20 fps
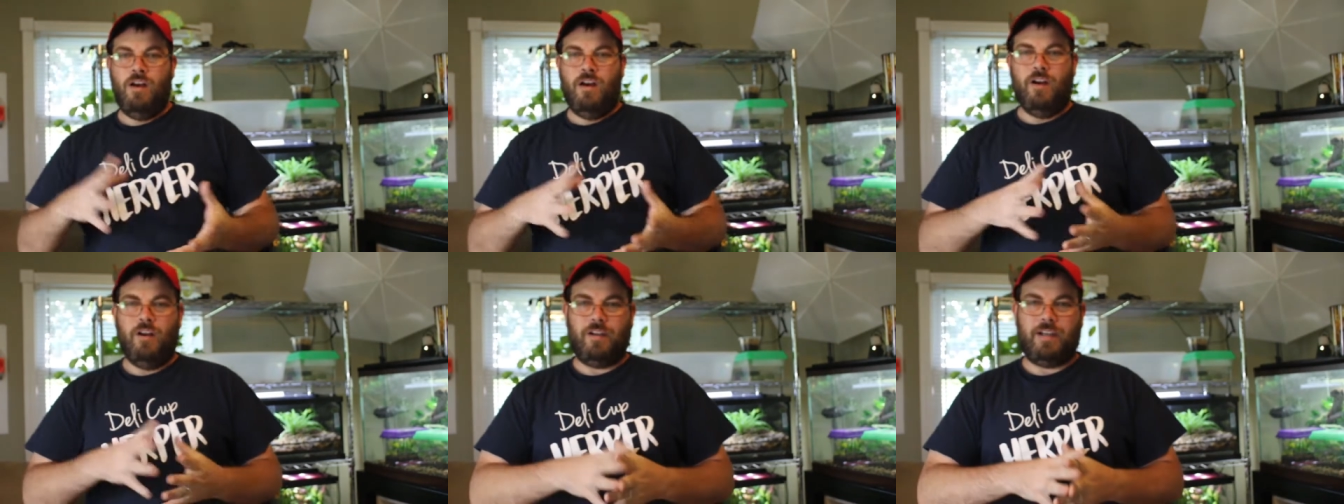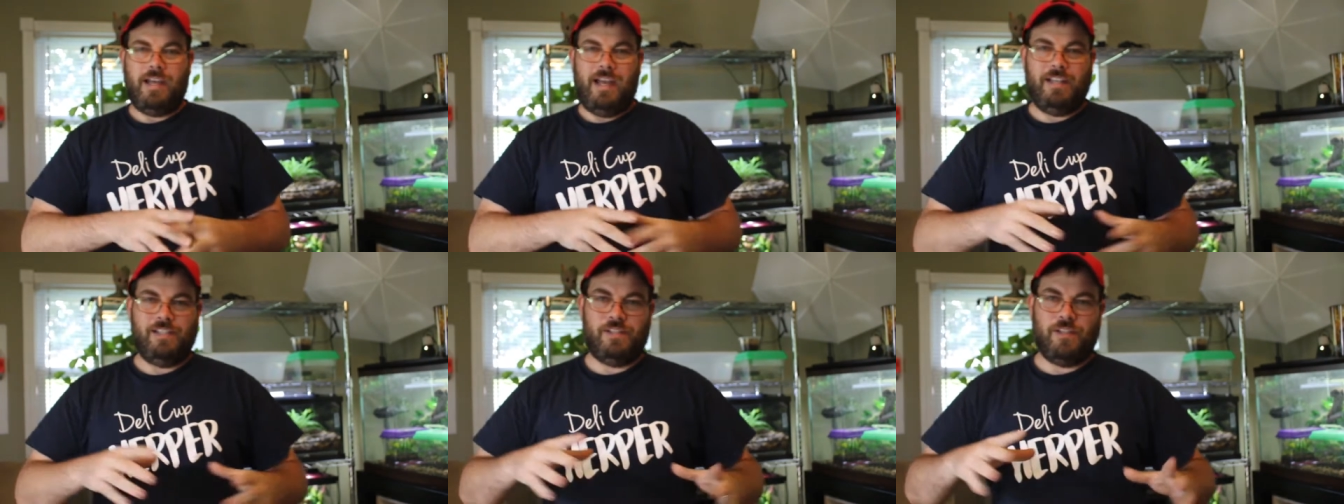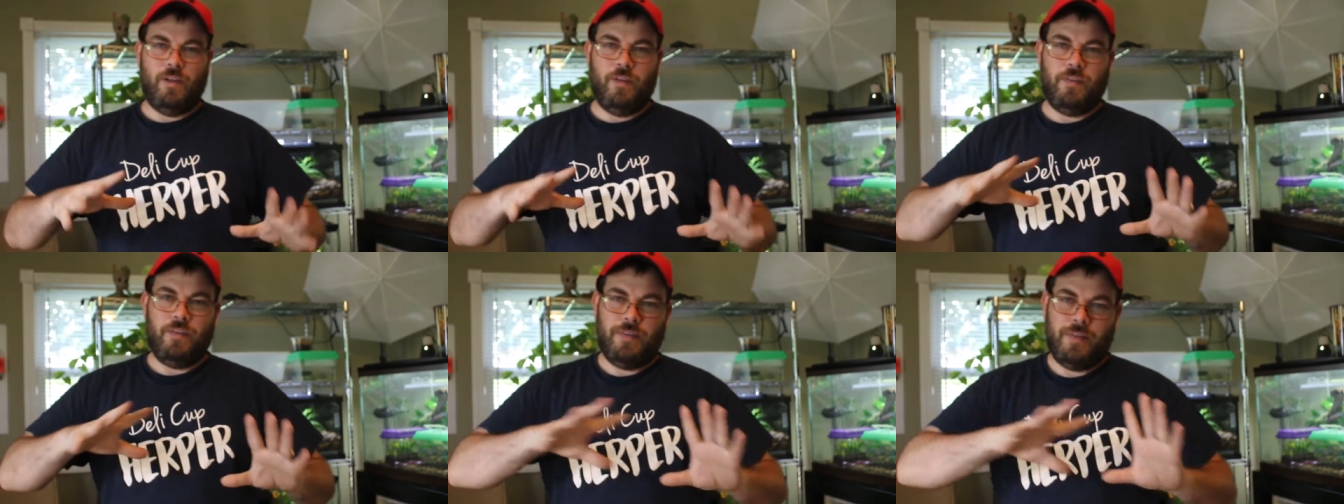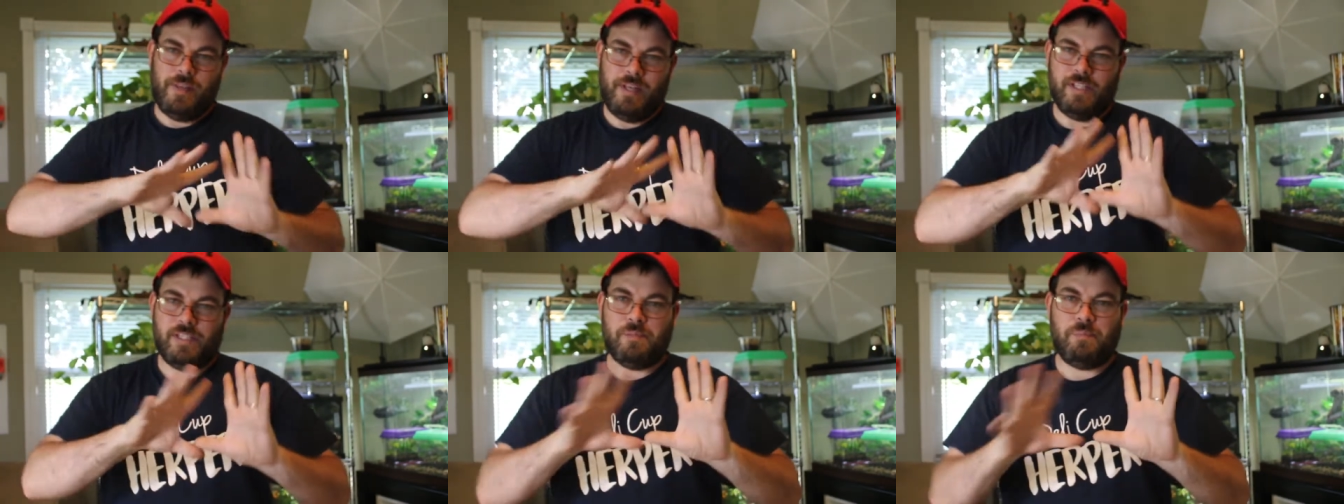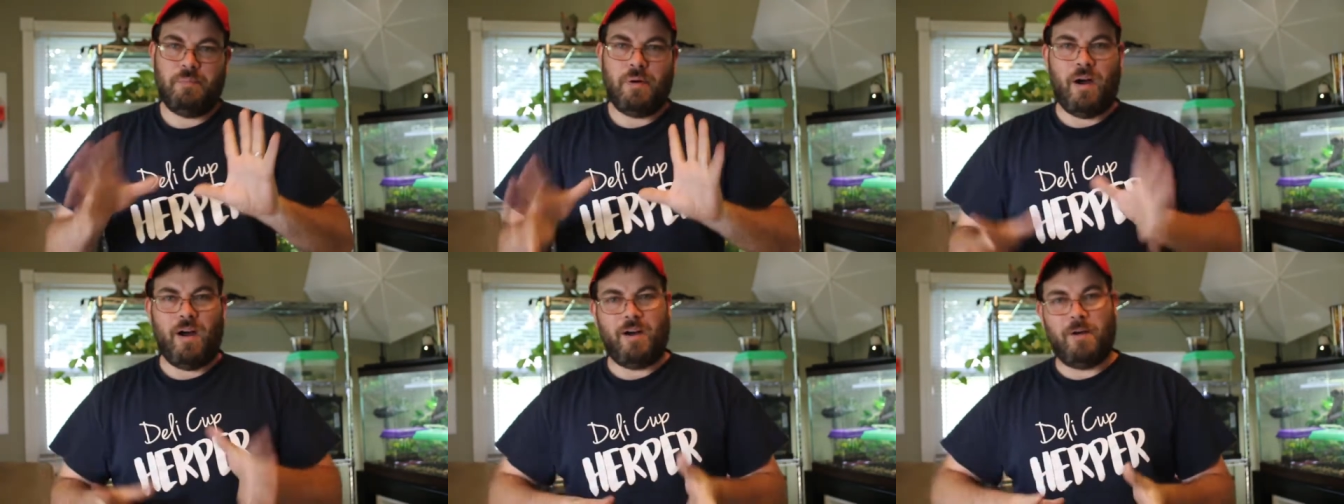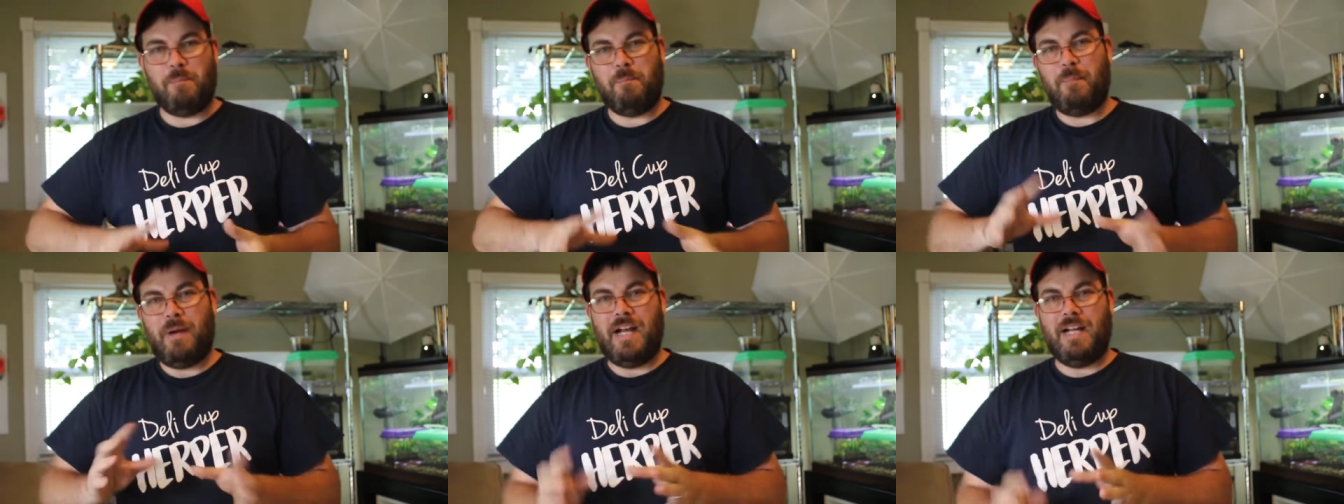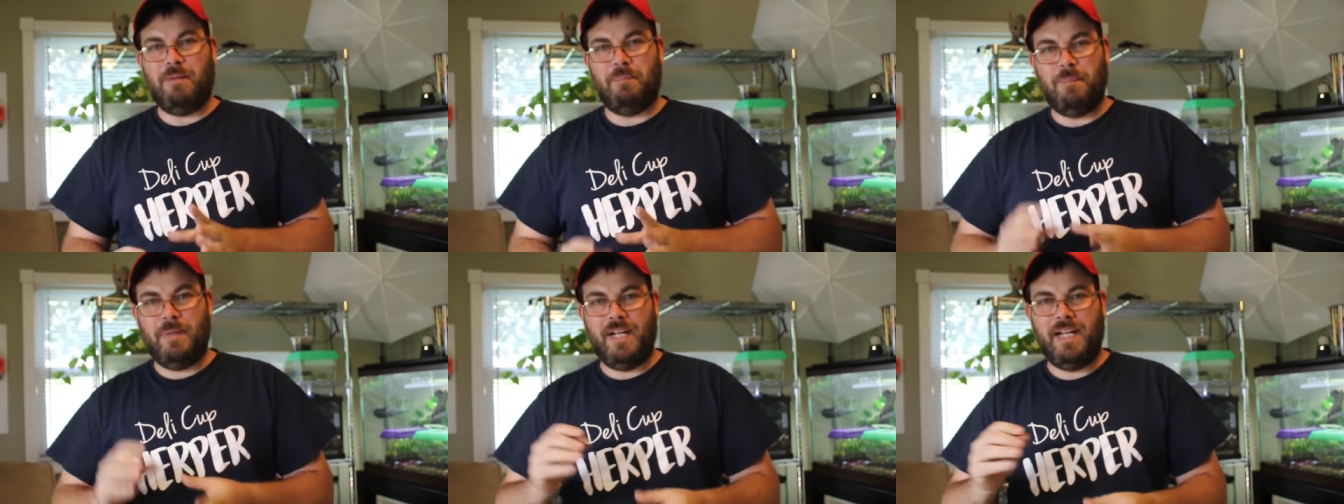Okay, so this part
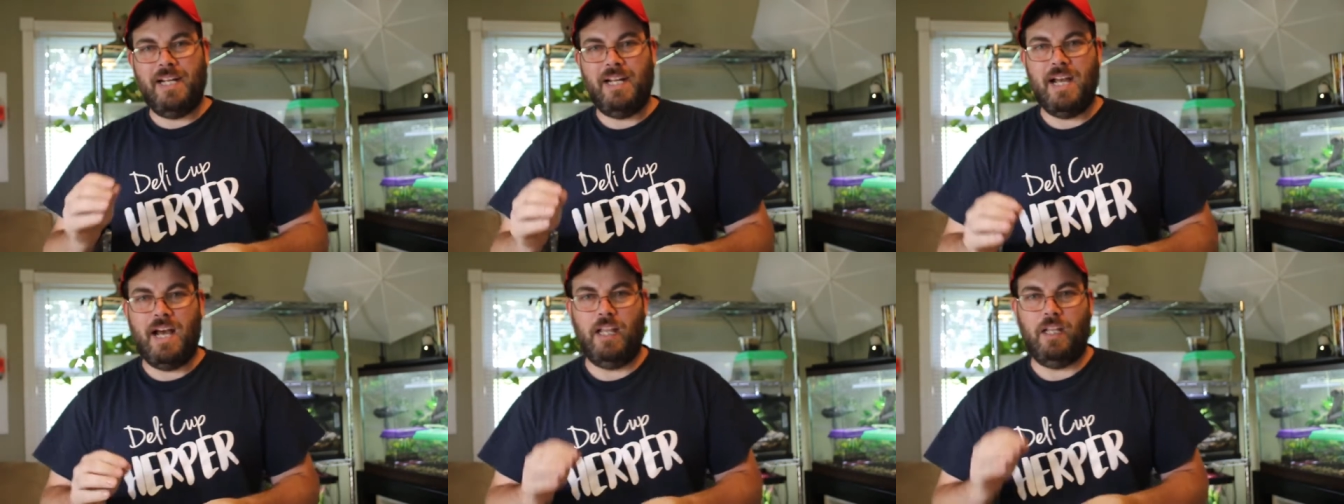might be